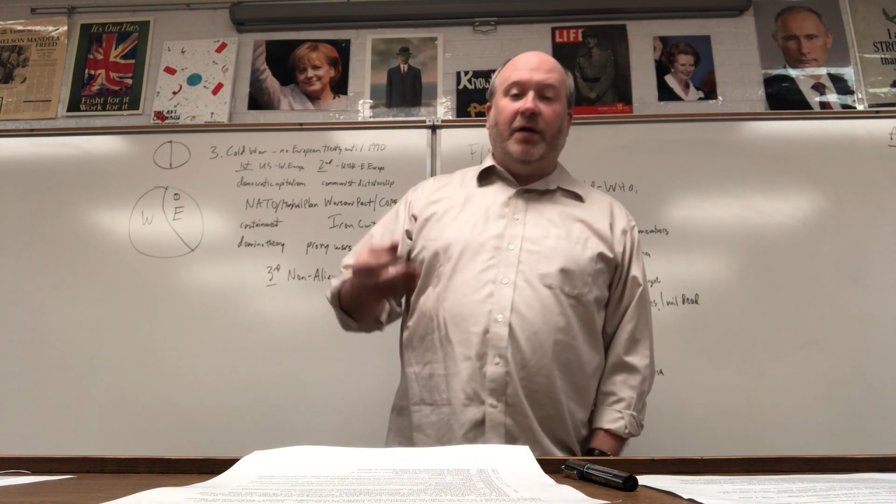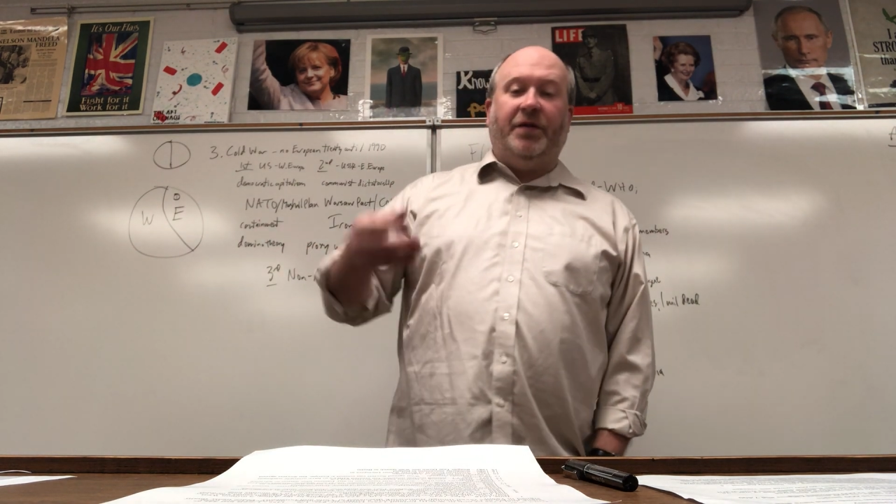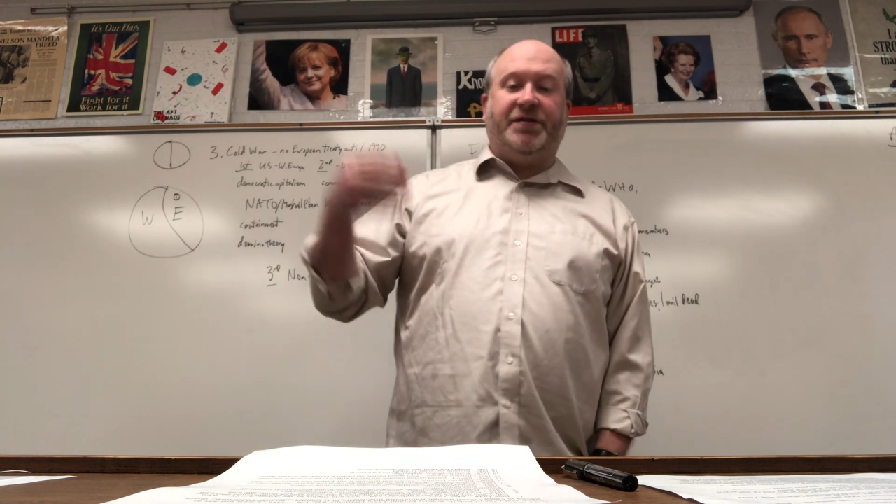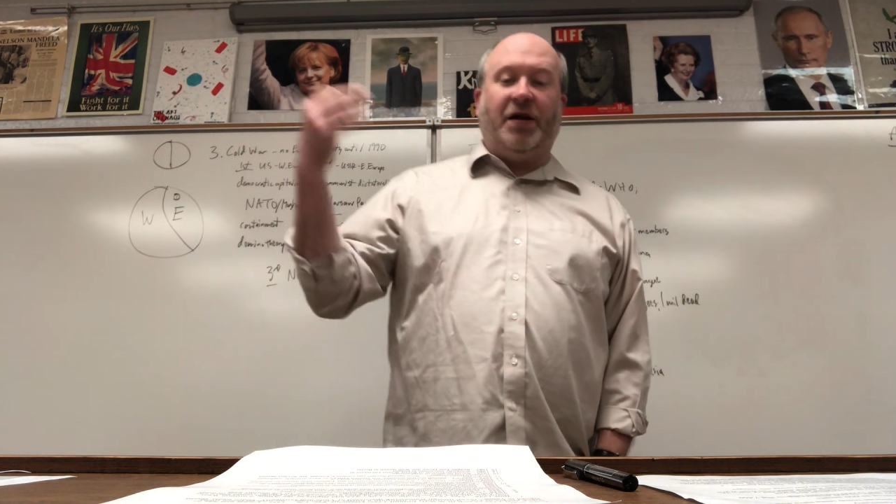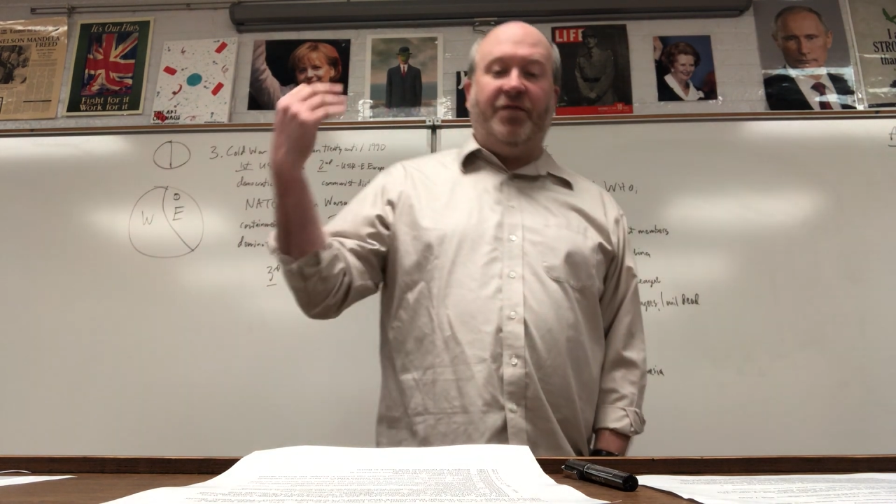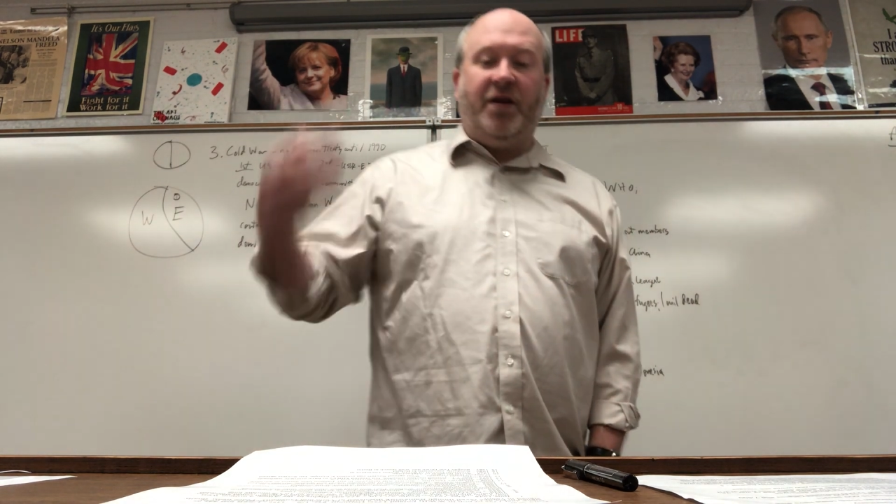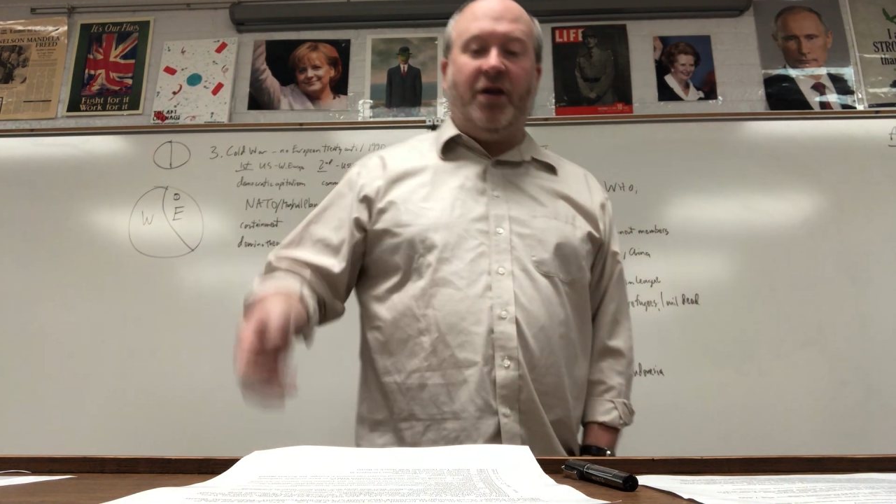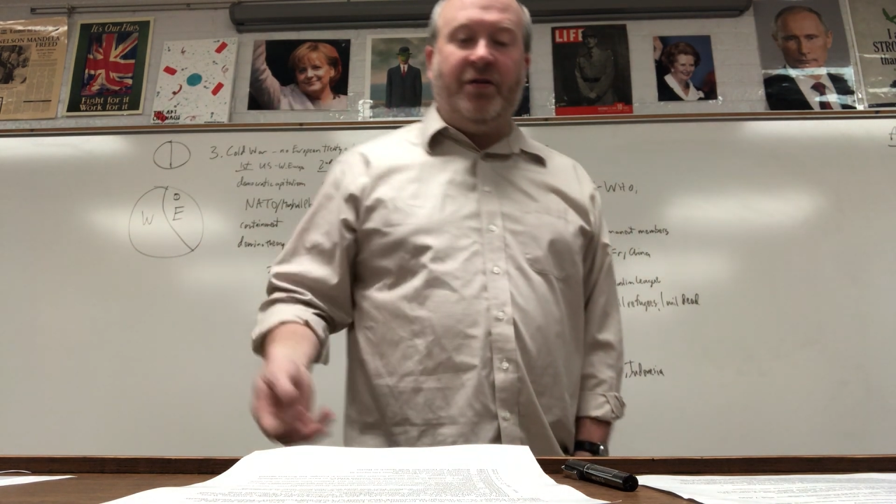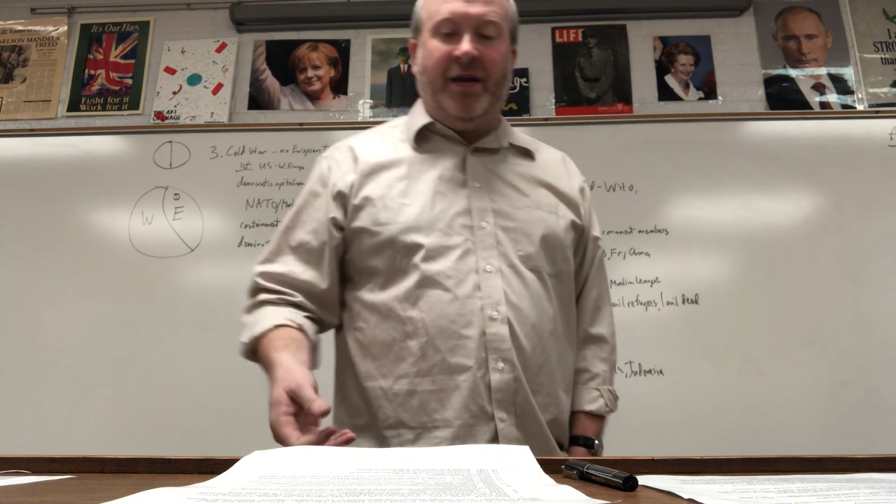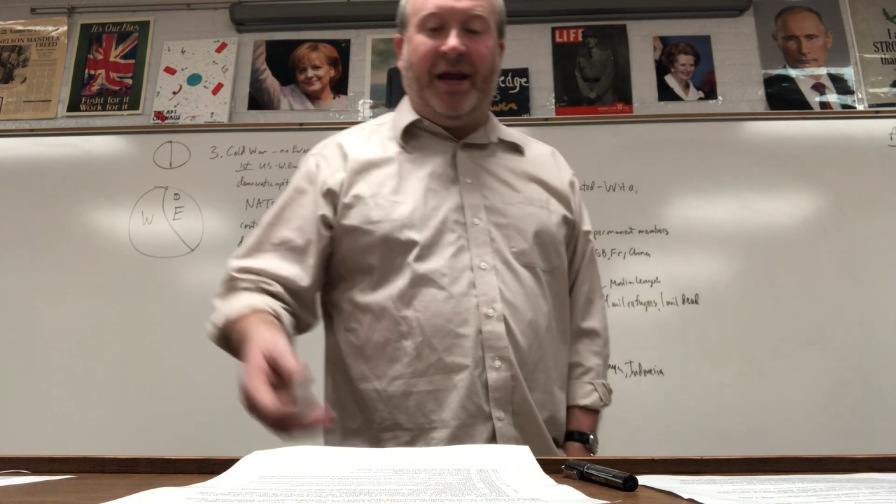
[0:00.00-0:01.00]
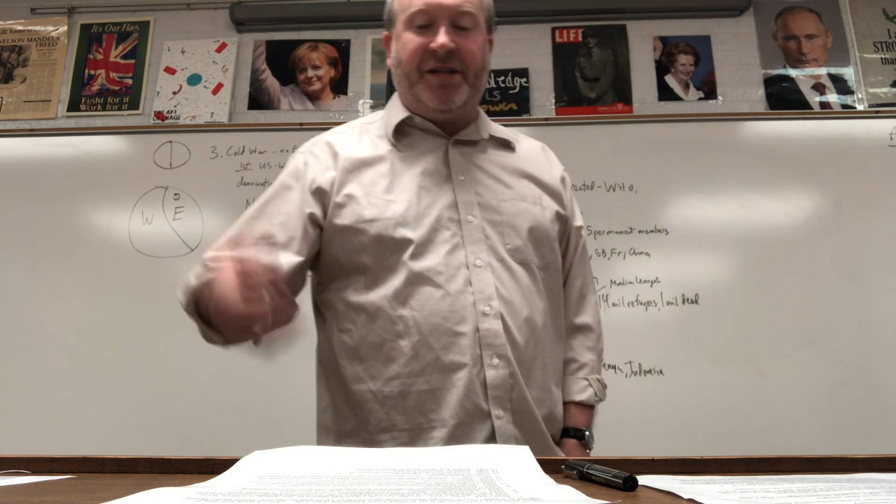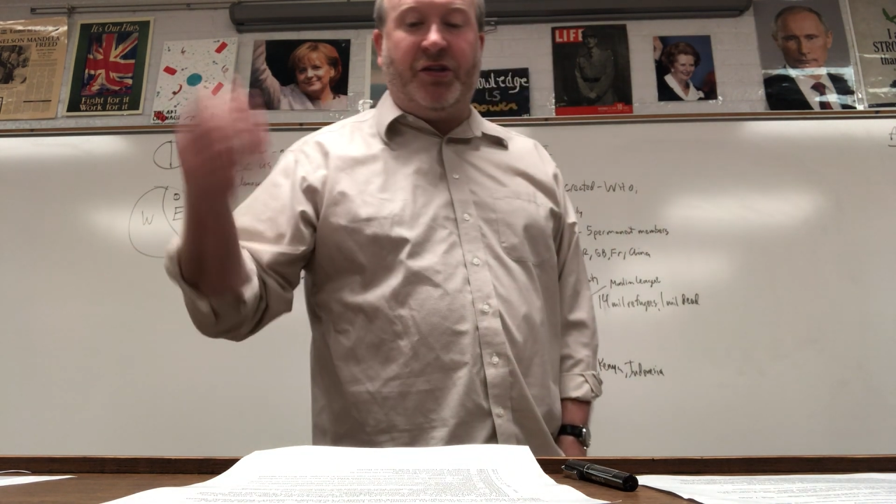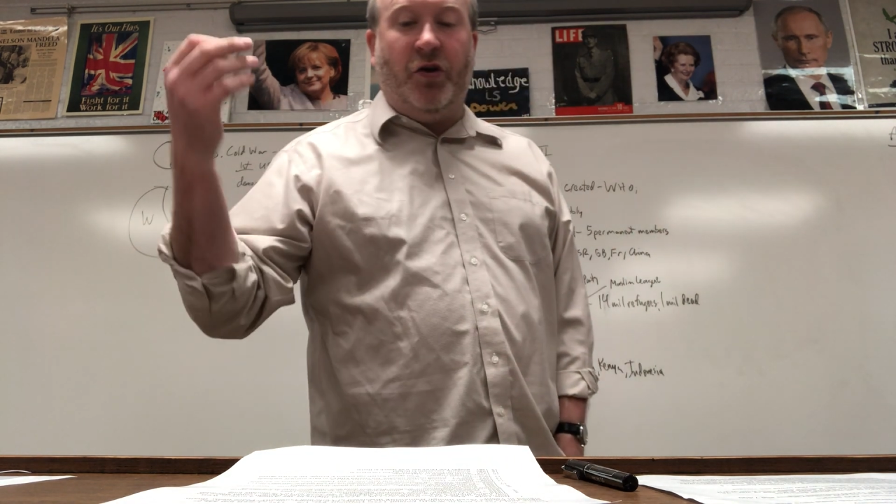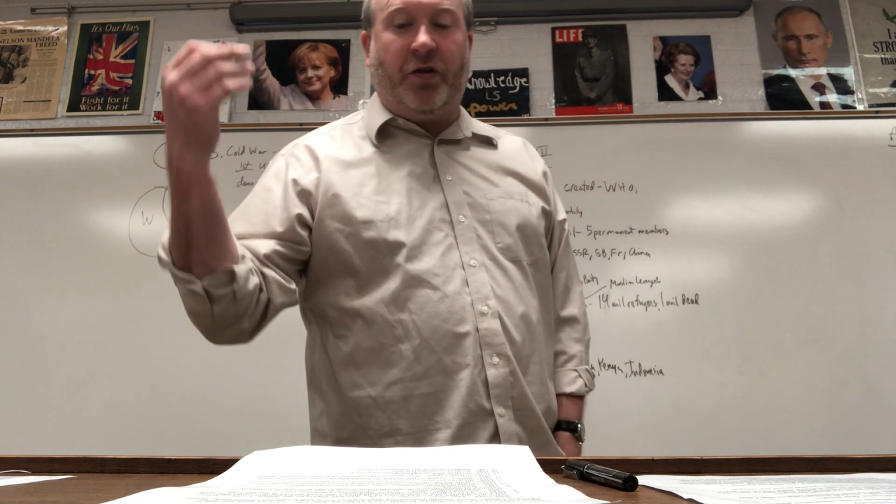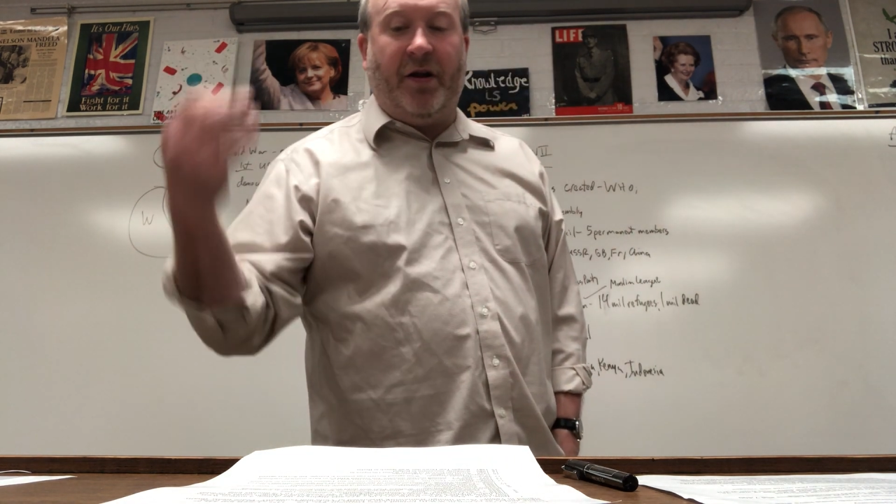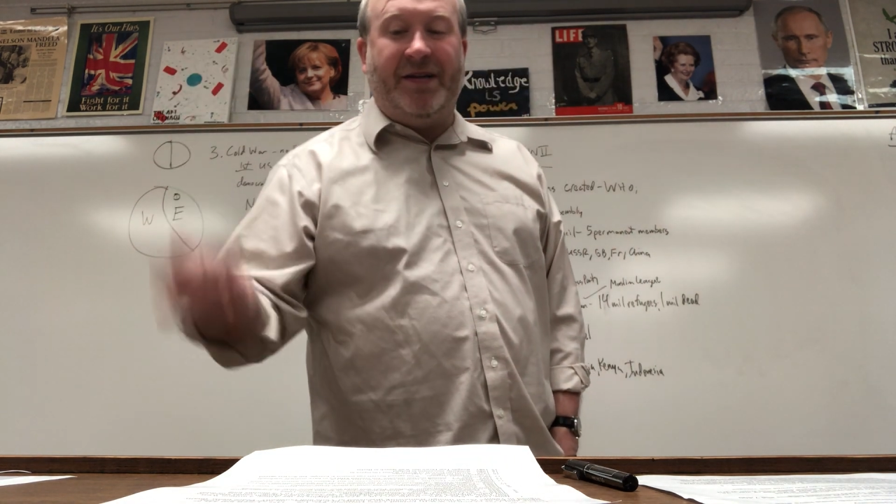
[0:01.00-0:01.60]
The Soviet Union gets nuclear